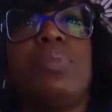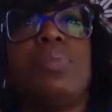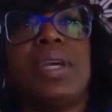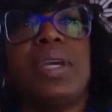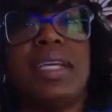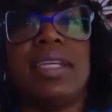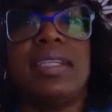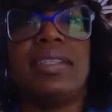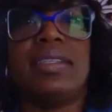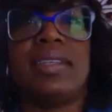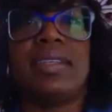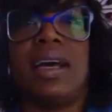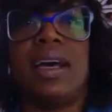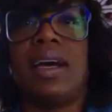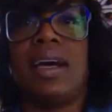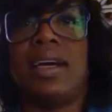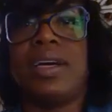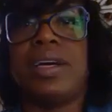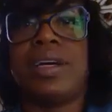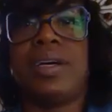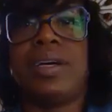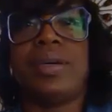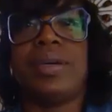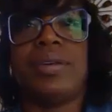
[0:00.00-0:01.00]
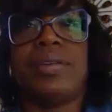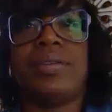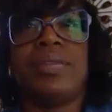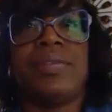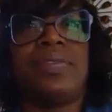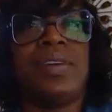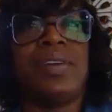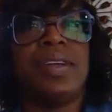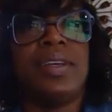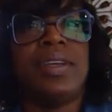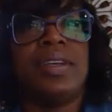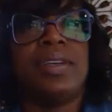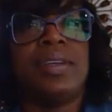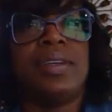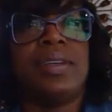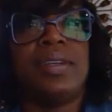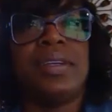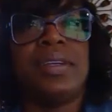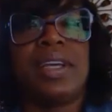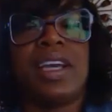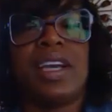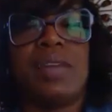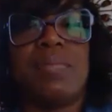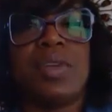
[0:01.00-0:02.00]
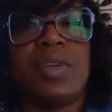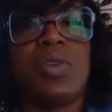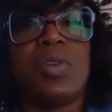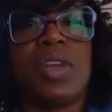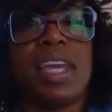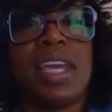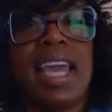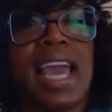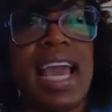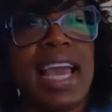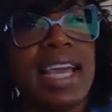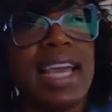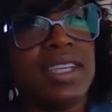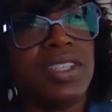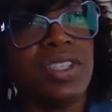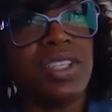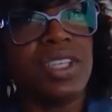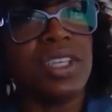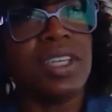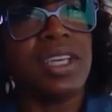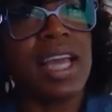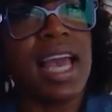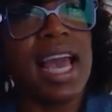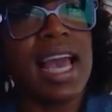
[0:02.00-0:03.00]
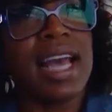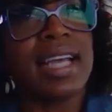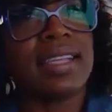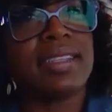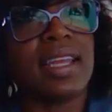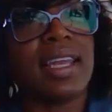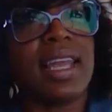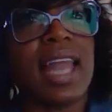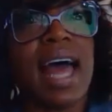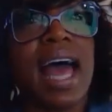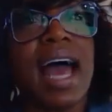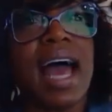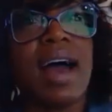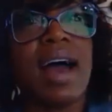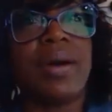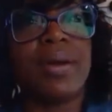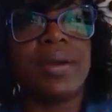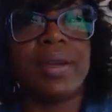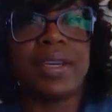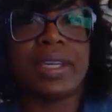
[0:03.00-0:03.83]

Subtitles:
piece of communication has allowed,